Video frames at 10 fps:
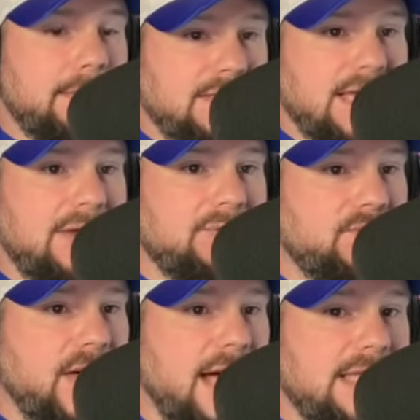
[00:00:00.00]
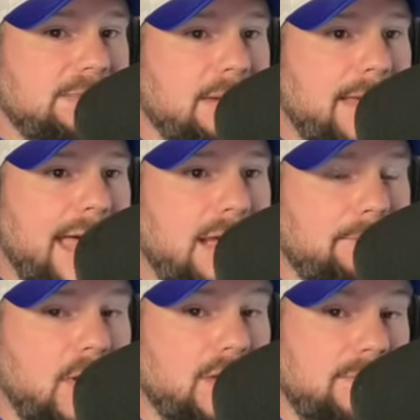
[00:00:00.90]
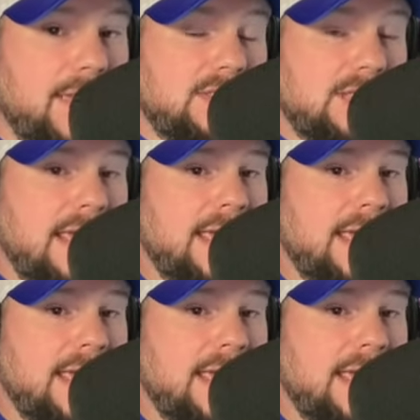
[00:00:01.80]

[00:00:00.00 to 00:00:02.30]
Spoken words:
excited for Von to be back a part of the mix.